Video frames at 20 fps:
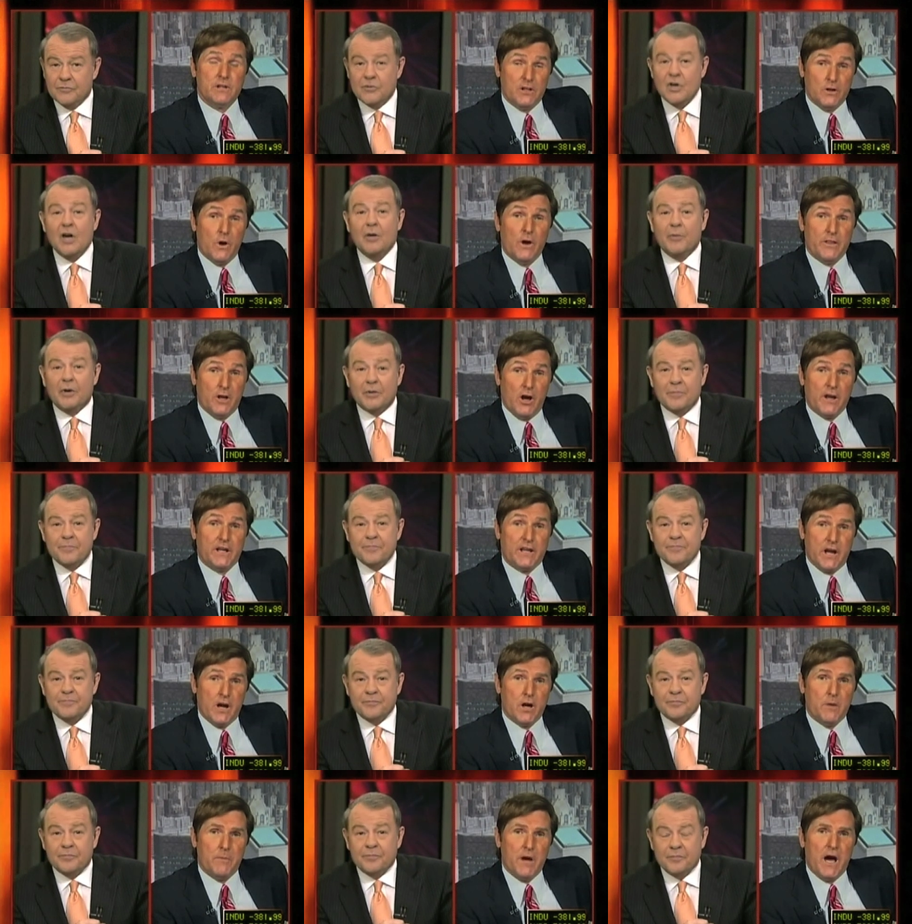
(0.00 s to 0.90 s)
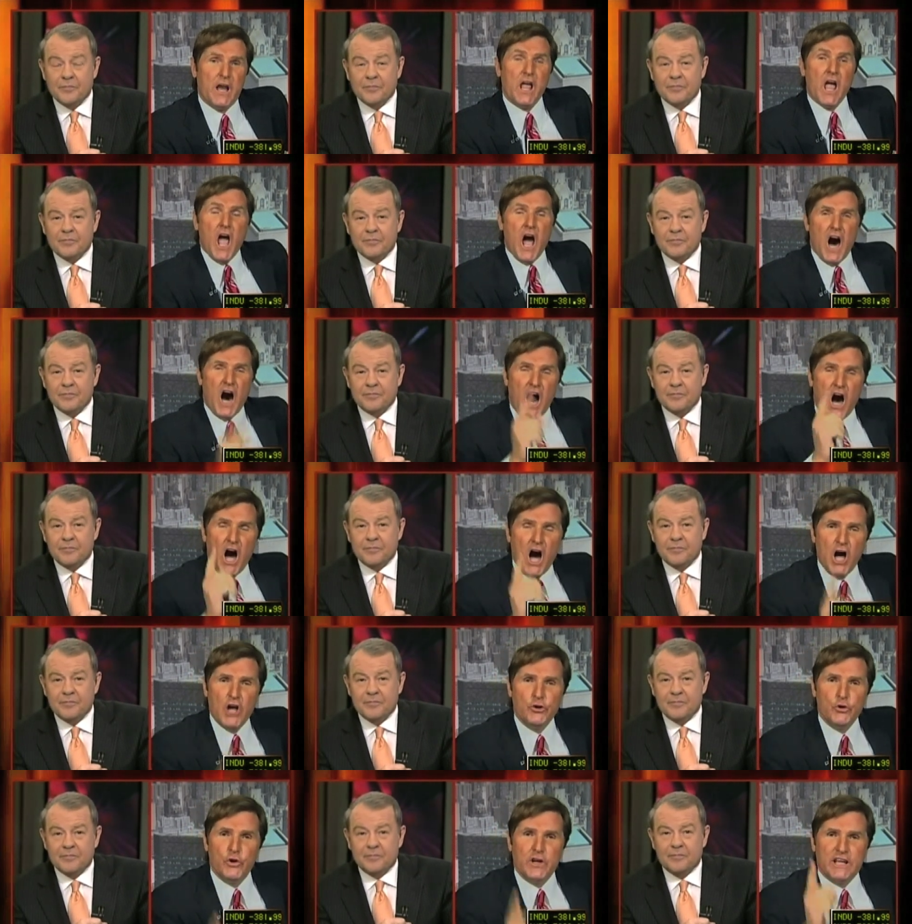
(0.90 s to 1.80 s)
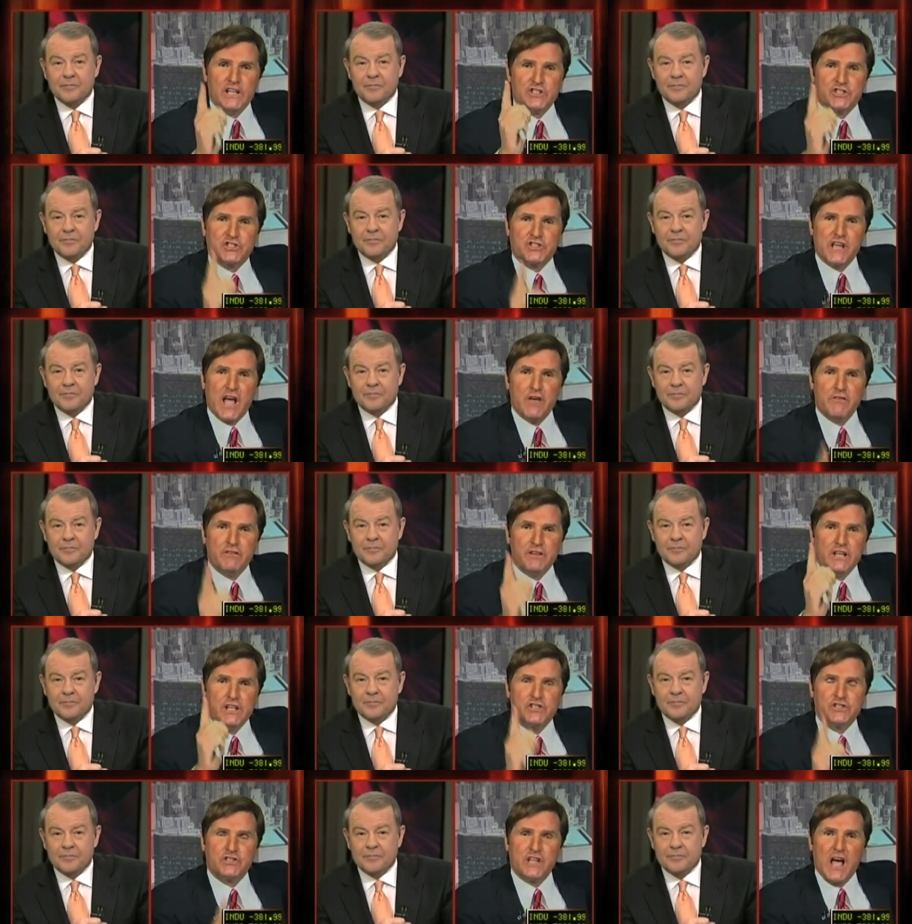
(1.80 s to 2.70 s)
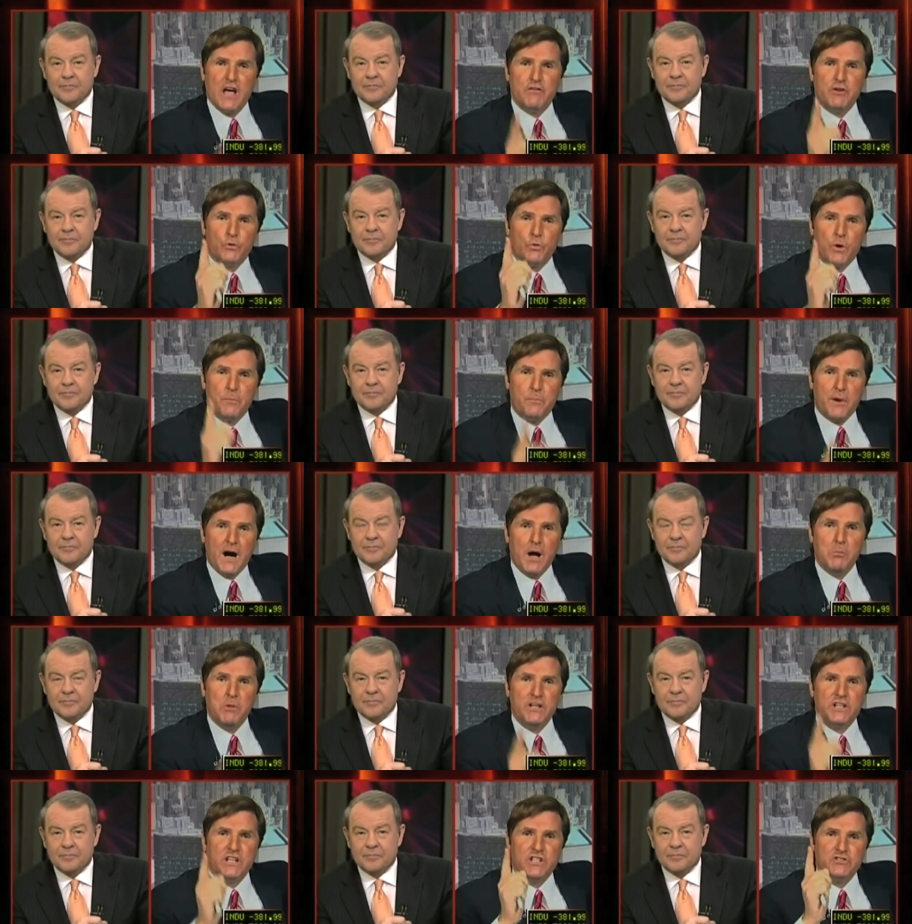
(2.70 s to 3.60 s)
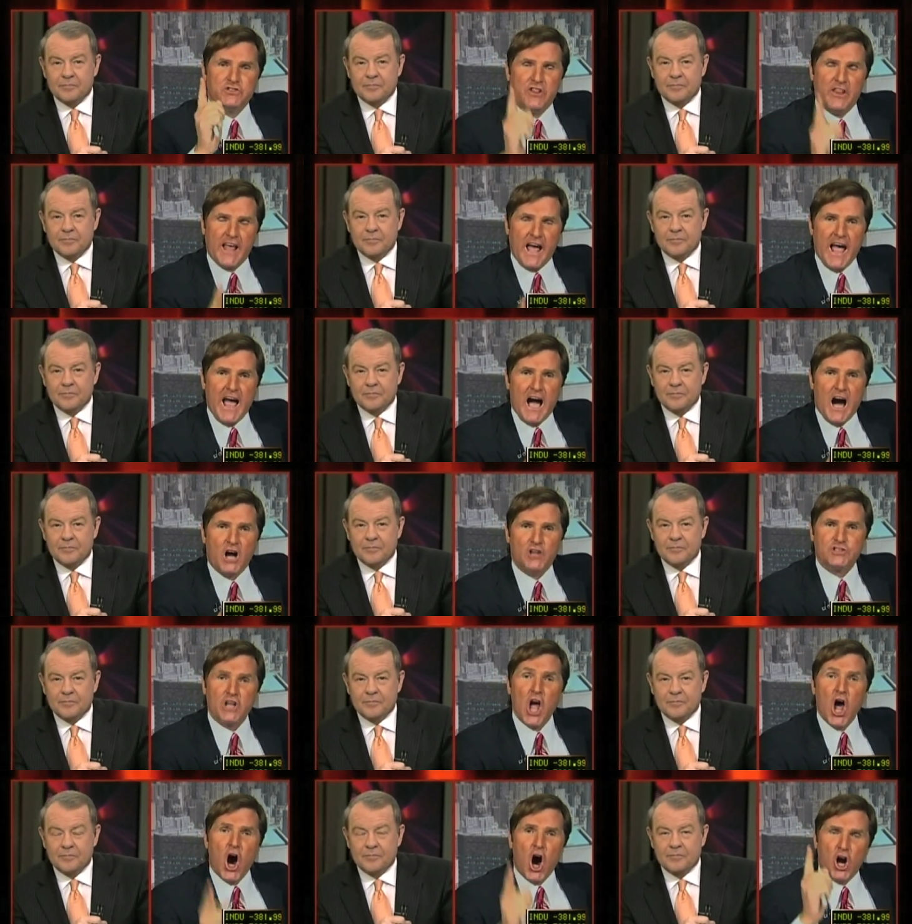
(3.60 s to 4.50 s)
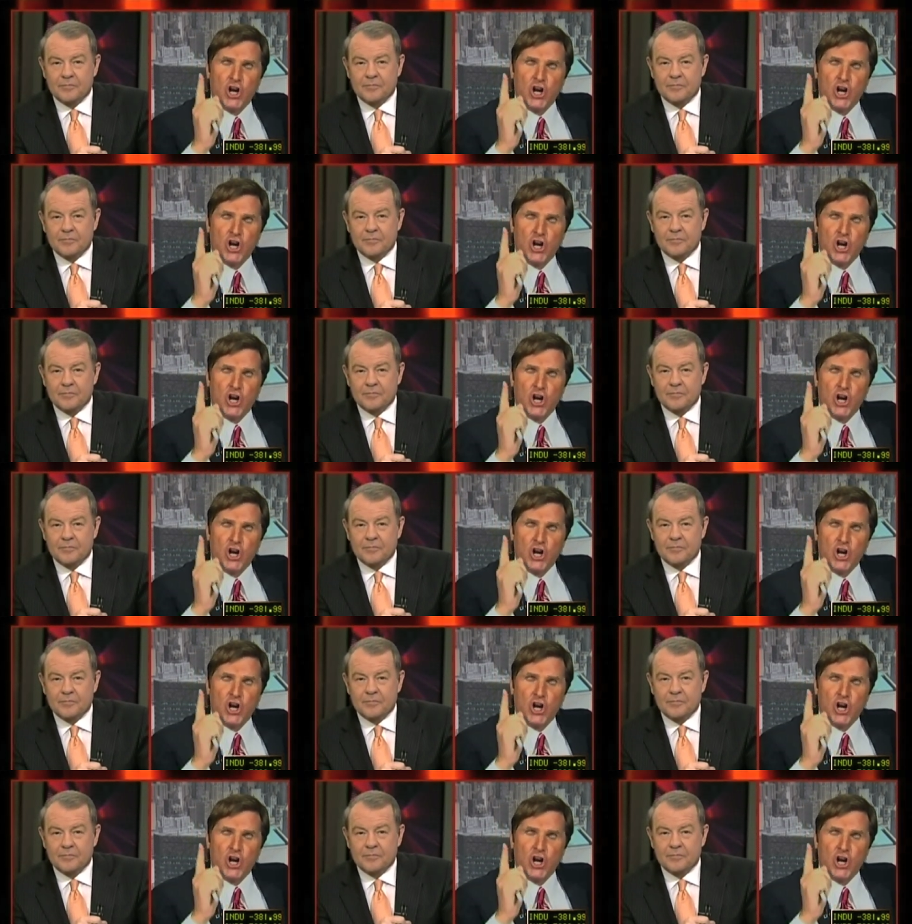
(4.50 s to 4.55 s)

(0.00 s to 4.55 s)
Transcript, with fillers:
Speaker 1: You know what they ought to care about? 177 Republicans in the House